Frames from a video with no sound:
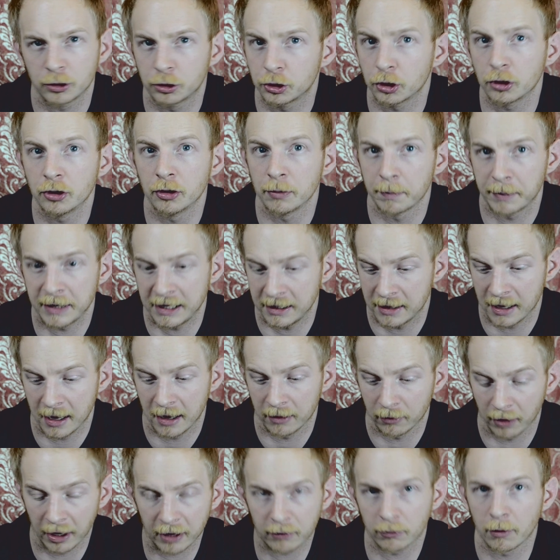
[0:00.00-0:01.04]
shouldn't be
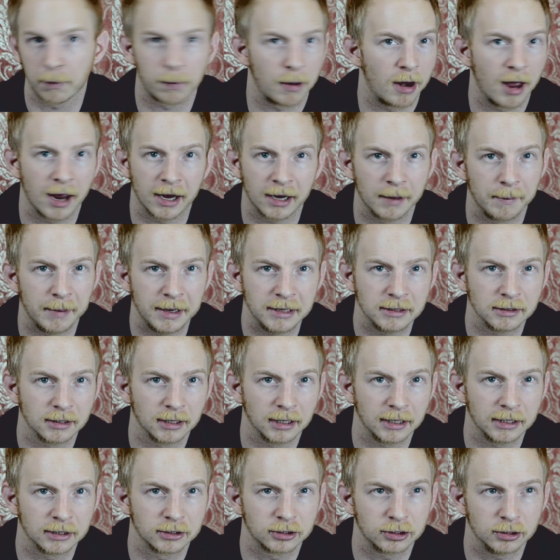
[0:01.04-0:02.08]
there like replying
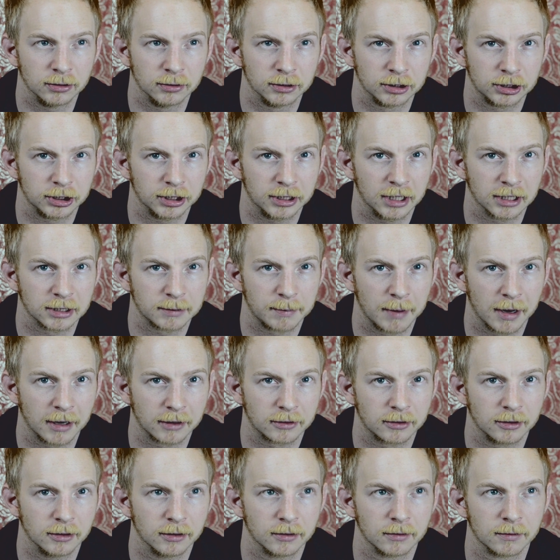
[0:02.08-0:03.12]
immediately as soon as she gets
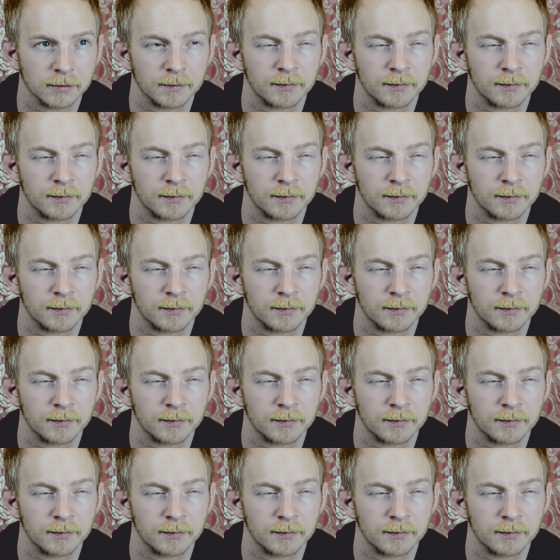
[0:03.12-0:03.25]
back to you.